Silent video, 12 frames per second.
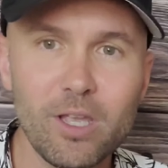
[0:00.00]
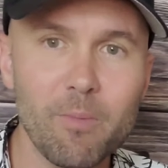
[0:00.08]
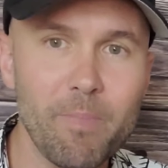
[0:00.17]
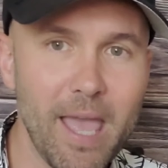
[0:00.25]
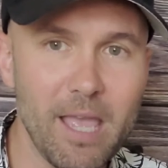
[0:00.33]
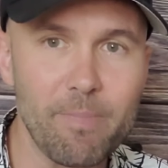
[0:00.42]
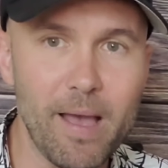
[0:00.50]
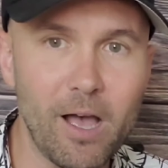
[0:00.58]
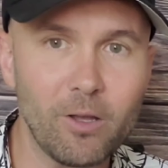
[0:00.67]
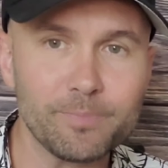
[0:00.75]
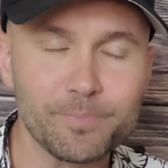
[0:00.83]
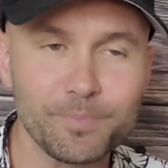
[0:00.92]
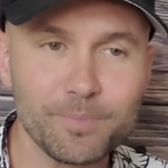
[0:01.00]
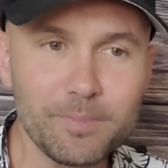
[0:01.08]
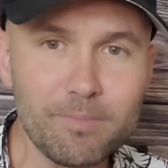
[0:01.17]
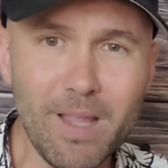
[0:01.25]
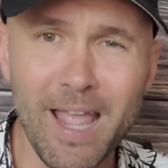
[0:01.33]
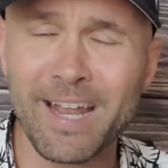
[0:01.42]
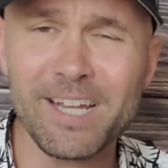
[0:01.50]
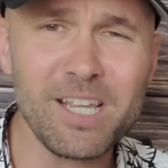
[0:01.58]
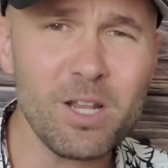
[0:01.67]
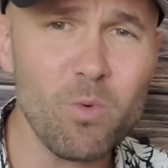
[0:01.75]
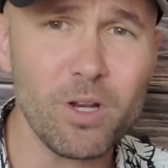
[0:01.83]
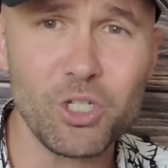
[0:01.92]
at PayPal, and I just
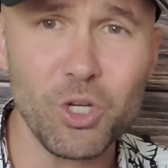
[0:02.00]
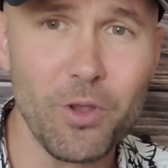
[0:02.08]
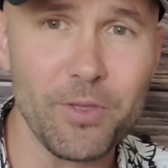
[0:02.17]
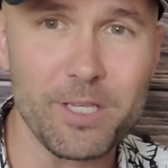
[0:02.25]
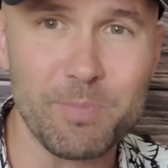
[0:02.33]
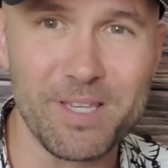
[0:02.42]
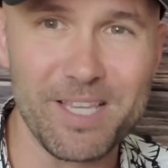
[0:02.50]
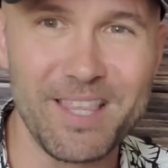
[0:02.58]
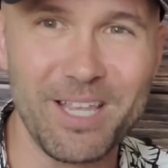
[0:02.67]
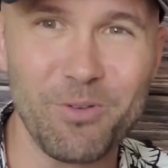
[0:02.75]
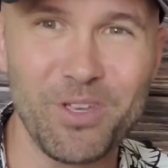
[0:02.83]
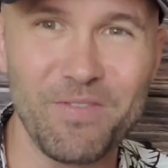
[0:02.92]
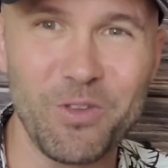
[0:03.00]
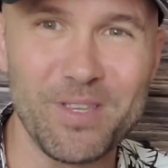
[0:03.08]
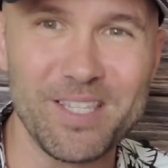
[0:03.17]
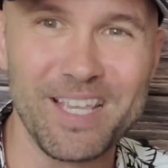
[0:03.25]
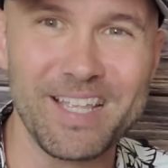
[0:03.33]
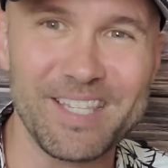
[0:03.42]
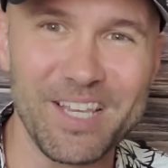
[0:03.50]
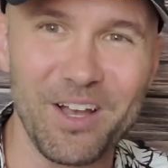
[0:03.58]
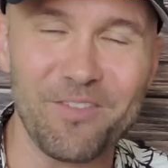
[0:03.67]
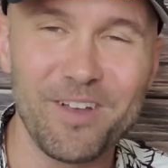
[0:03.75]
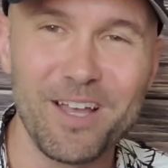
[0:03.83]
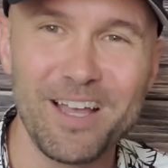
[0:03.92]
kind of want to show you this because I think it will give you a sense
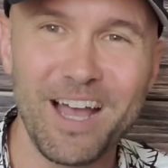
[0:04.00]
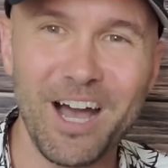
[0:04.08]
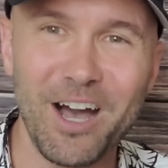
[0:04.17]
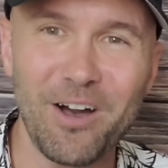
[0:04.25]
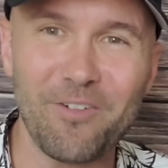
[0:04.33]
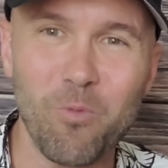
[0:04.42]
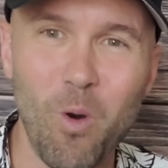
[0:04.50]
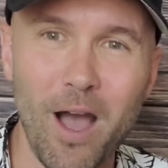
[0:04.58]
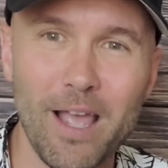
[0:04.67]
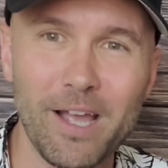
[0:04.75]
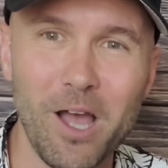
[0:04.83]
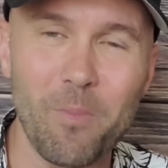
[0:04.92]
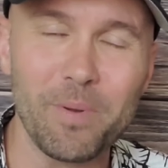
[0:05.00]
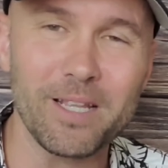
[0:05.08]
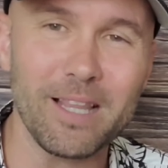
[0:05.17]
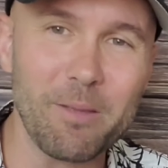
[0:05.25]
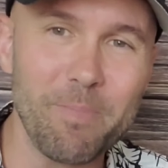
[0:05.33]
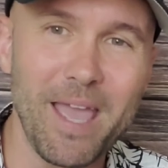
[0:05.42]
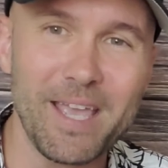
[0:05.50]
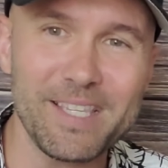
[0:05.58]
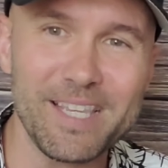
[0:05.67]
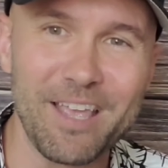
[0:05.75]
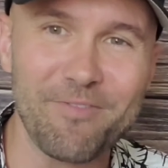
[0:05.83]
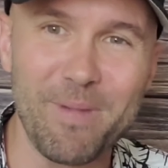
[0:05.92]
of why a company like
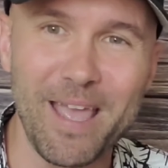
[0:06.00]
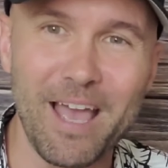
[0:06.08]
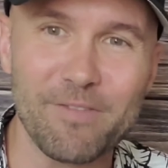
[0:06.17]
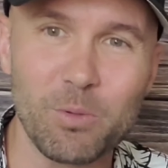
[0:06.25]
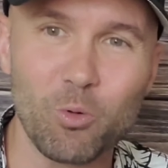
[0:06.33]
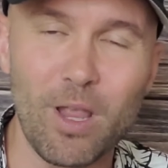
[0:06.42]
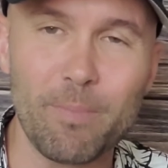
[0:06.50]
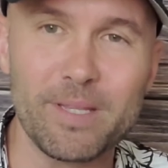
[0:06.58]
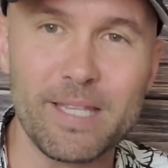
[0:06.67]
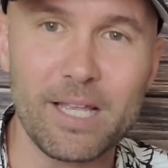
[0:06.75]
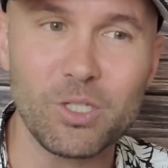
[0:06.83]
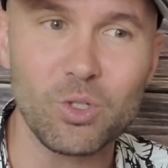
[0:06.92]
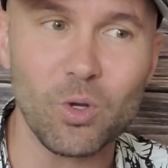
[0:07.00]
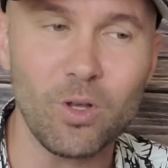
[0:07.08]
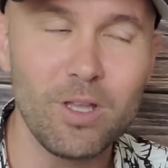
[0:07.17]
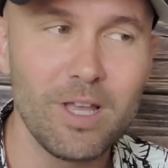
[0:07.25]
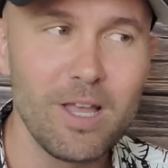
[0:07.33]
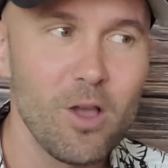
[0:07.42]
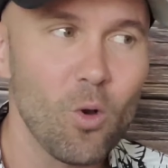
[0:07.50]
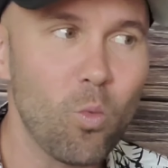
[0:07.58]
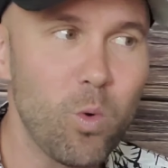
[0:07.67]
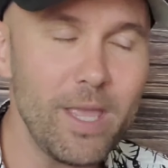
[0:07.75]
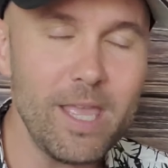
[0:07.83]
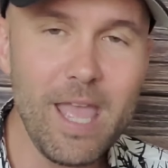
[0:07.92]
Paysafe may have some great potential.
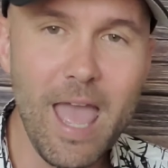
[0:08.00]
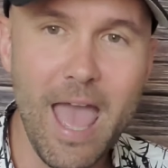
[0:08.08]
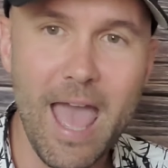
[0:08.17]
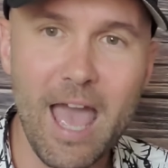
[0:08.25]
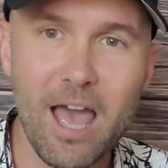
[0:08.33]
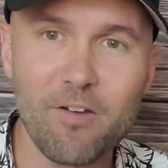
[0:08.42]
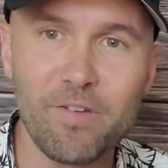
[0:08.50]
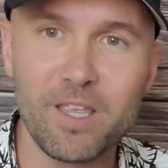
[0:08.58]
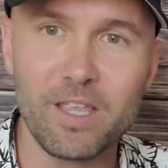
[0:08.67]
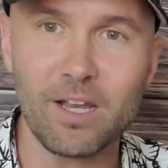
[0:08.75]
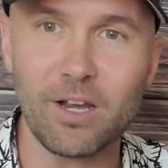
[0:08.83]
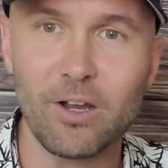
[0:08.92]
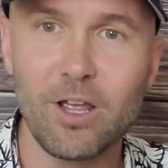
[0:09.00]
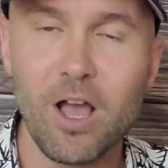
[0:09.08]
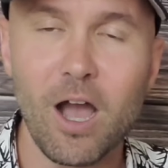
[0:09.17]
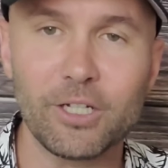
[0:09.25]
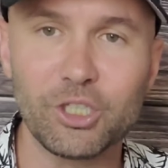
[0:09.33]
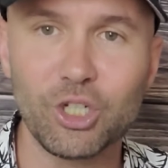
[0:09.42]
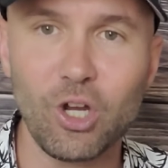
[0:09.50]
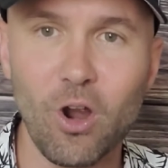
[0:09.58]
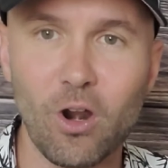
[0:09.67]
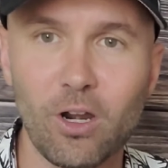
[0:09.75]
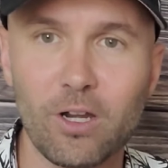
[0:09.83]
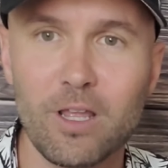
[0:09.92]
We have here a
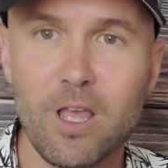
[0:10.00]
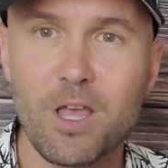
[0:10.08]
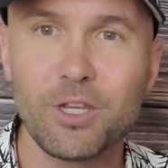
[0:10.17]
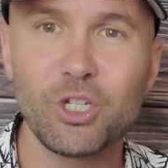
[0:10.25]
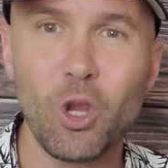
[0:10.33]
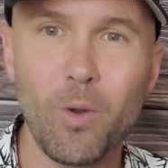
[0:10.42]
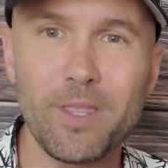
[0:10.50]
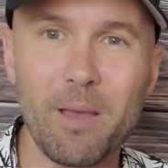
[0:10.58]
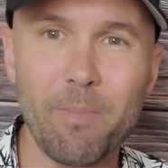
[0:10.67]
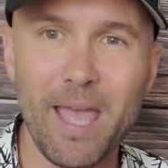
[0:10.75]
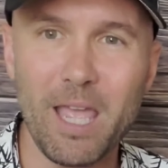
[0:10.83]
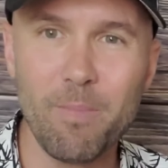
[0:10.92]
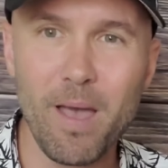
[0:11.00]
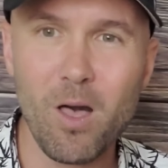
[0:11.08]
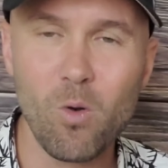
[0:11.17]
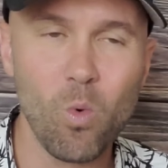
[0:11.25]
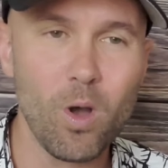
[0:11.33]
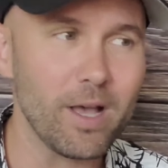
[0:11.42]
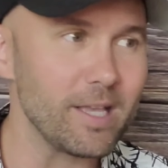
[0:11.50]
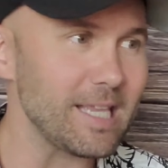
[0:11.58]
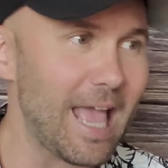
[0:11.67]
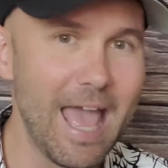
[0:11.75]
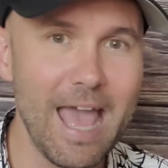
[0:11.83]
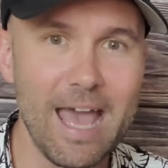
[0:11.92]
chart showing that PayPal was
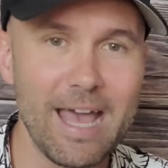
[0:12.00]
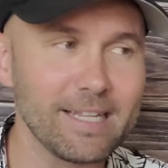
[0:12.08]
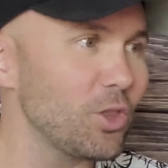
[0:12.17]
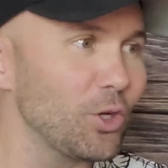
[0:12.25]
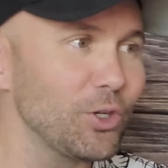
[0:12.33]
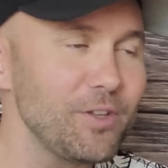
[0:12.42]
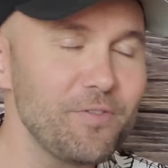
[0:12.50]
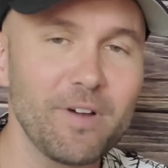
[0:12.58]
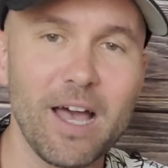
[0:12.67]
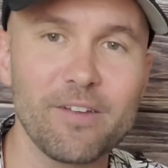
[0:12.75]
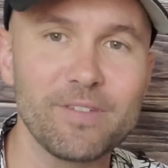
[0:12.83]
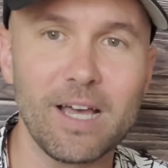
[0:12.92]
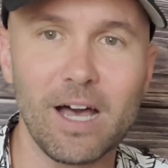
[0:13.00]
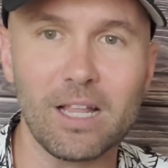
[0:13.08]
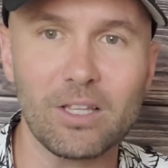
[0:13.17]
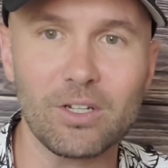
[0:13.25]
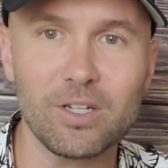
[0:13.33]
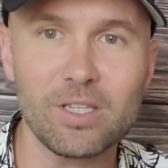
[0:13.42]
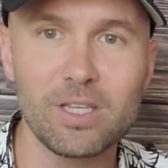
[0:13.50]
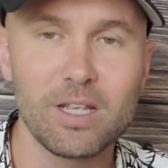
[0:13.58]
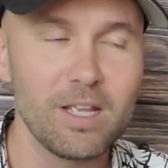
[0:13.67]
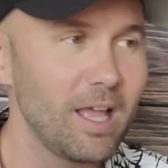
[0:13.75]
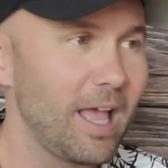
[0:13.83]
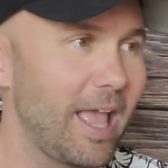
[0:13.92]
at $35.
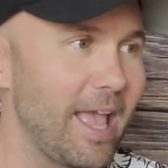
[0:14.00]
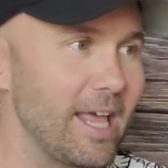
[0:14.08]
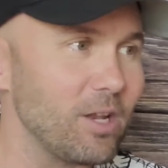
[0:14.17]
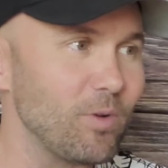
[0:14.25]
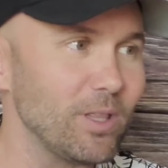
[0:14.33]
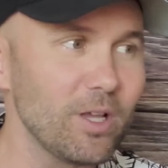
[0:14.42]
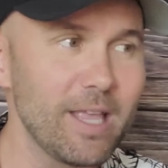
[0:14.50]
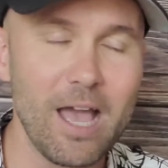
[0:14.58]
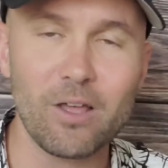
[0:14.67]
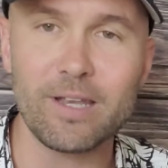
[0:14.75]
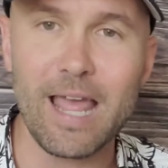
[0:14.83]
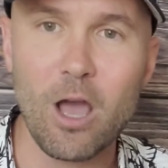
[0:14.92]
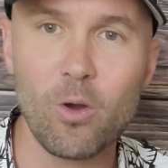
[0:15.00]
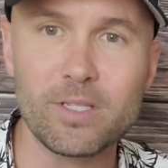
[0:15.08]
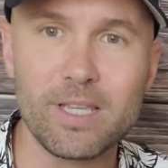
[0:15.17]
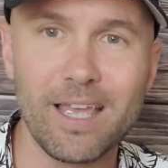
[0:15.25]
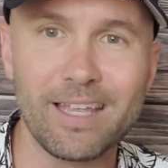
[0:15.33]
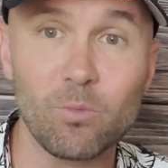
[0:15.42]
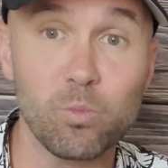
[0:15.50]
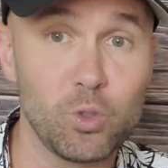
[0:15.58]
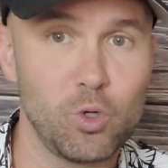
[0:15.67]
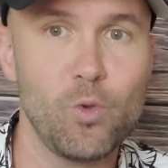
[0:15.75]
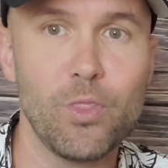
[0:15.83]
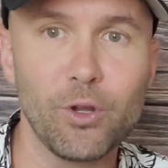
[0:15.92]
And if we look out now, it's at
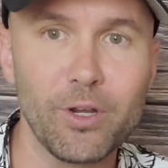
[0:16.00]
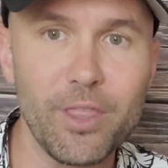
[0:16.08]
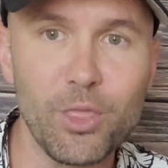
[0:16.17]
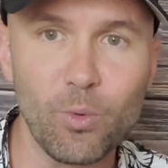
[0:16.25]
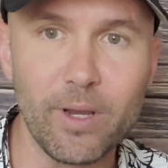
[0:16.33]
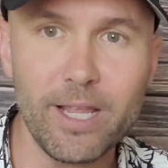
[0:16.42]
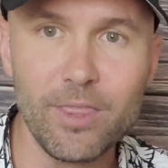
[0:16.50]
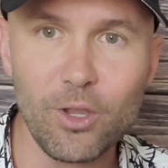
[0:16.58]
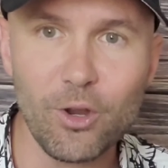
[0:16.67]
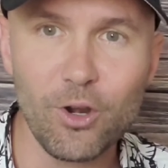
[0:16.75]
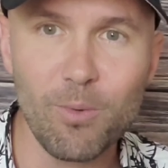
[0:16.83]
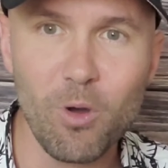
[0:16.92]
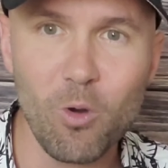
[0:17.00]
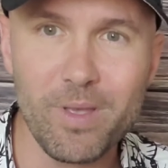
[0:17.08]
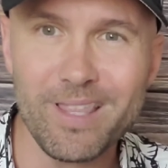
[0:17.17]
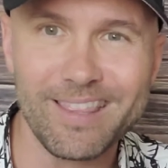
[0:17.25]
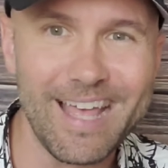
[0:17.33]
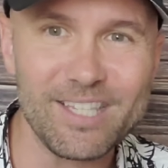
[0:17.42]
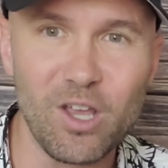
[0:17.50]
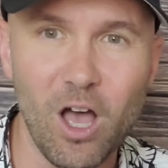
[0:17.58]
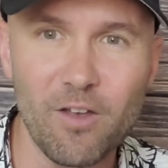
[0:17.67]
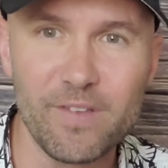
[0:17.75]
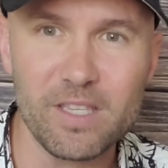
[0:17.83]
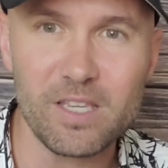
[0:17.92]
$233 at the current moment, and that's
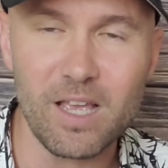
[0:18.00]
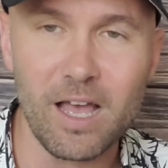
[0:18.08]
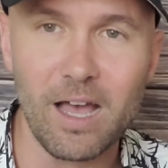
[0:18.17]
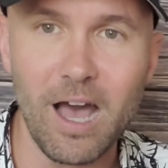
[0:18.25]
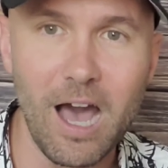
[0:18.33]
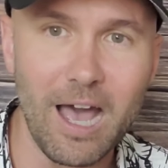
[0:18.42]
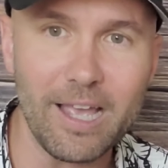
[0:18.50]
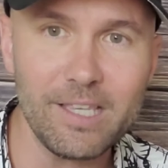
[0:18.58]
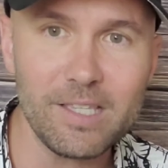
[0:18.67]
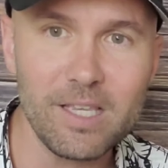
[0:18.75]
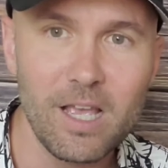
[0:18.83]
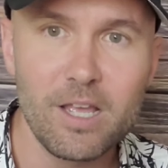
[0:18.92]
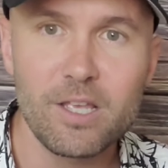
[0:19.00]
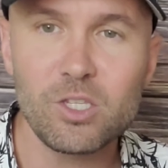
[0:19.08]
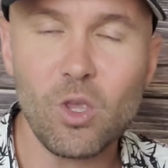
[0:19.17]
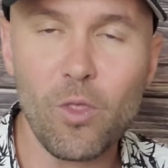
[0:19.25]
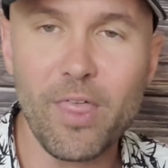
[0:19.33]
off its highs. So